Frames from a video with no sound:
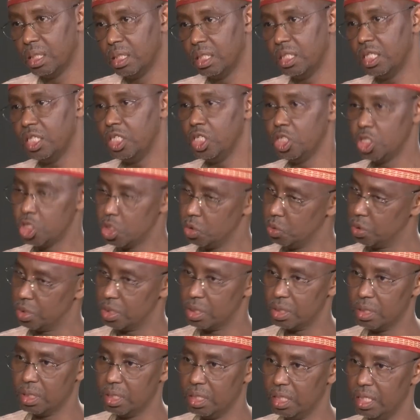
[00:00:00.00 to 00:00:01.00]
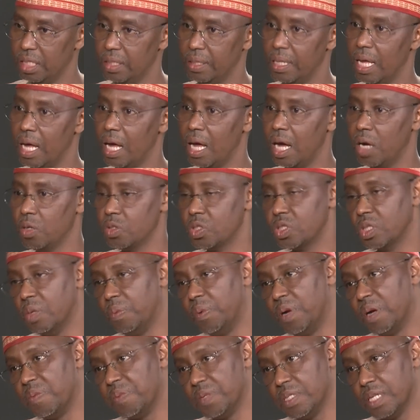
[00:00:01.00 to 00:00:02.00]
issues in the House of
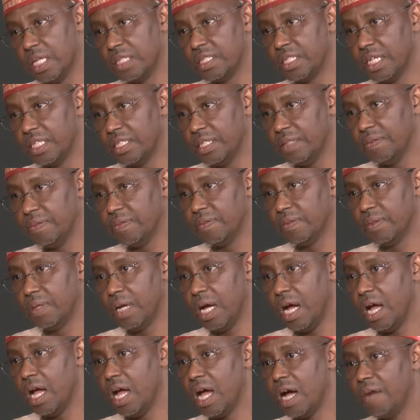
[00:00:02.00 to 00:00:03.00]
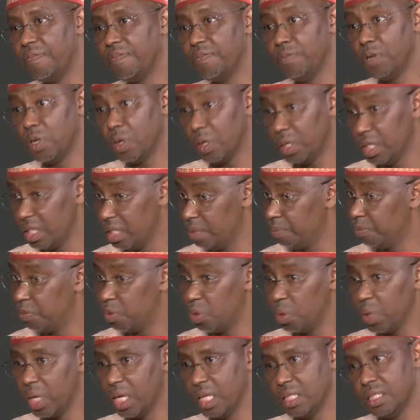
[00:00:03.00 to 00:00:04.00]
Representatives. I have known him
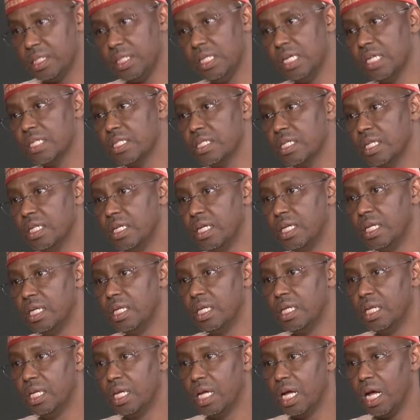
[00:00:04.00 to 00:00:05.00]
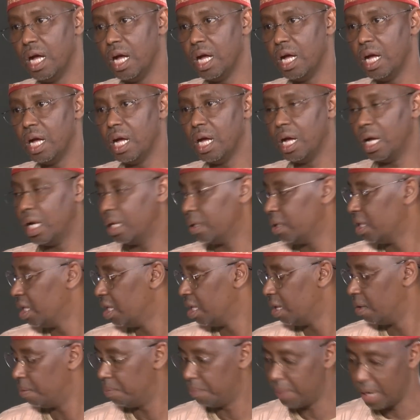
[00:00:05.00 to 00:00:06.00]
for eight years. Uh,
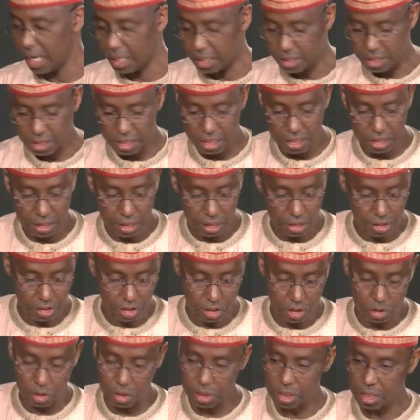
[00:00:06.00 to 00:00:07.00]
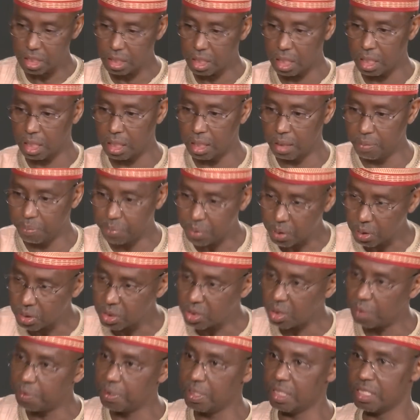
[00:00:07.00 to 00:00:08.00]
my seat is just in
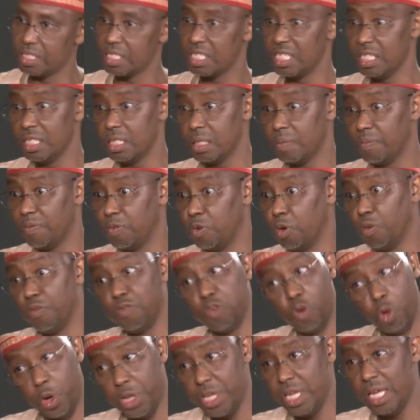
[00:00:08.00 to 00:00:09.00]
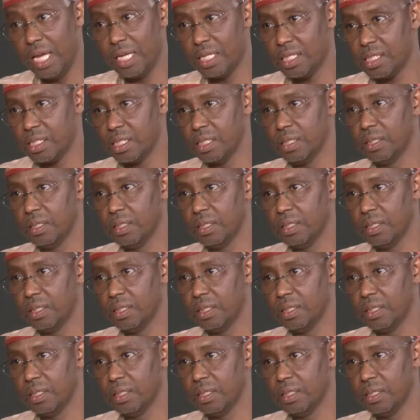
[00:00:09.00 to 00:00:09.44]
front of his seat for four years,